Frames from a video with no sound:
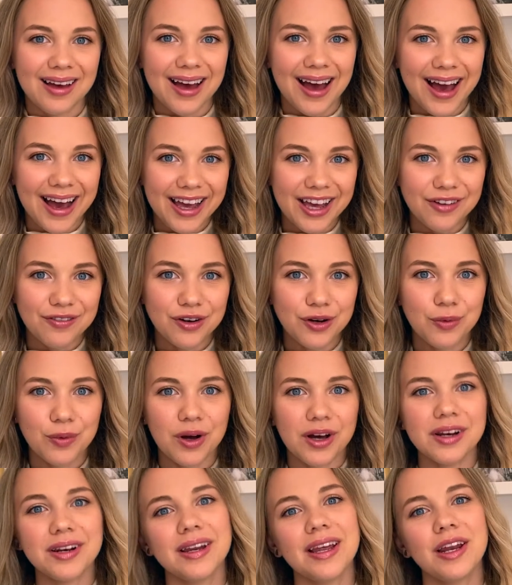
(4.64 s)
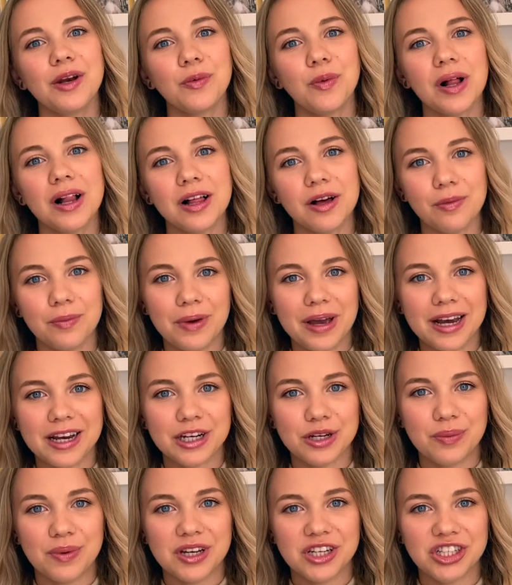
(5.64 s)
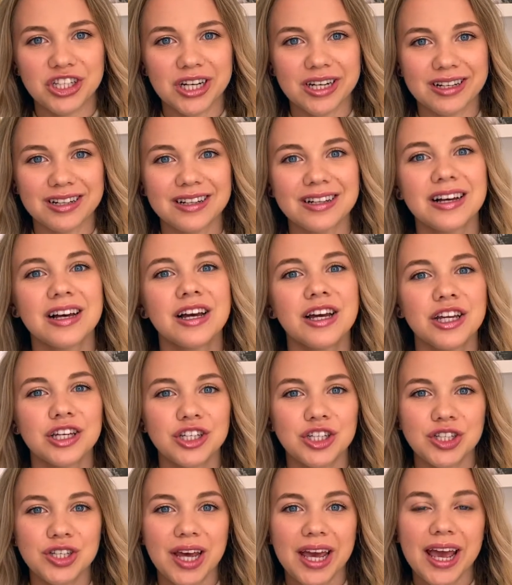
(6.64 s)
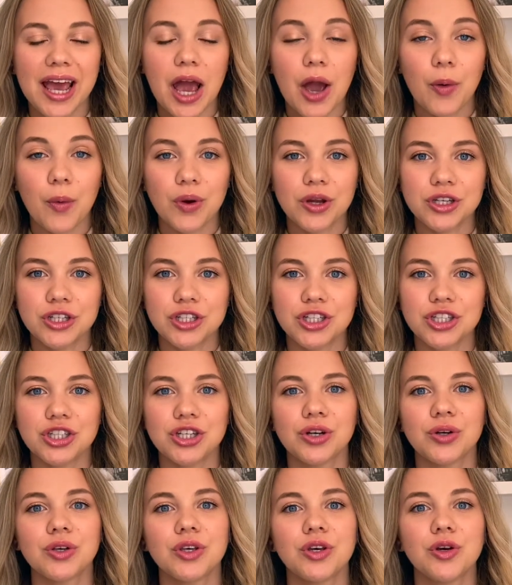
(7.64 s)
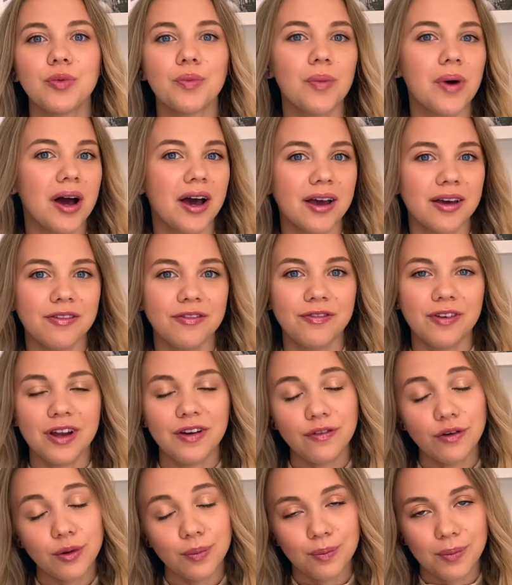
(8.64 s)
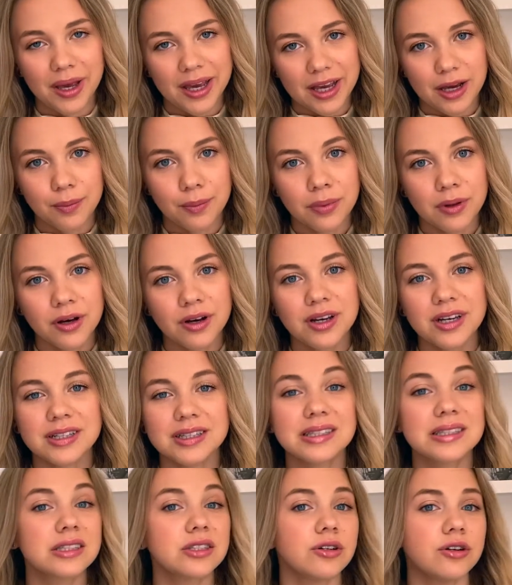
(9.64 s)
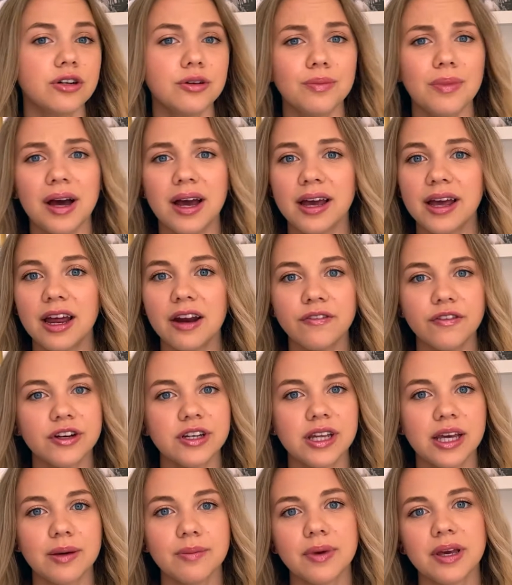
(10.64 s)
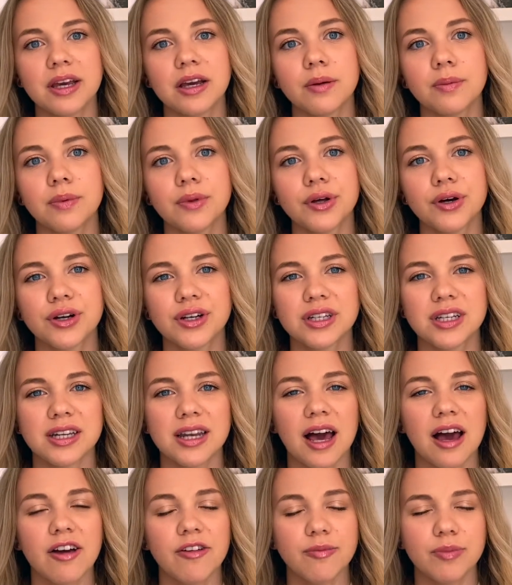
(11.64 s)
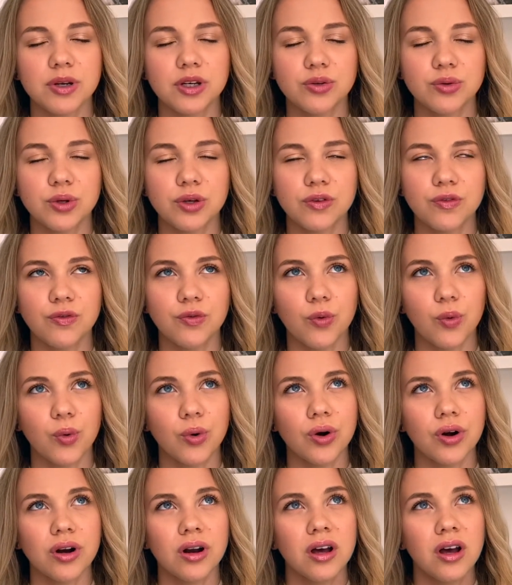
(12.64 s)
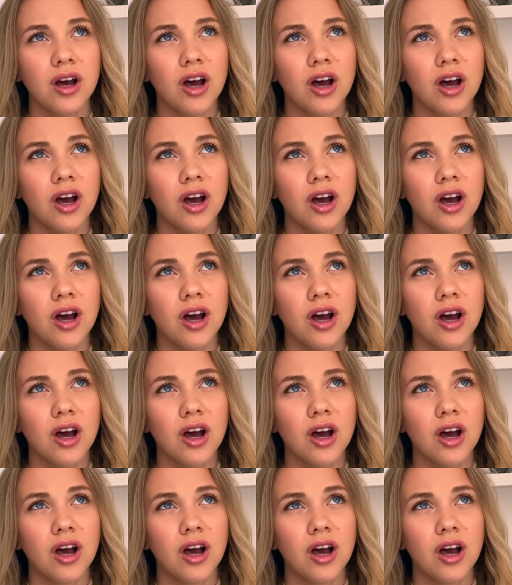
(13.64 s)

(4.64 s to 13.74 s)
Hi everyone and welcome back to my channel. Today I want to show you my favorite makeup look. It's sort of my everyday makeup look that I've been doing for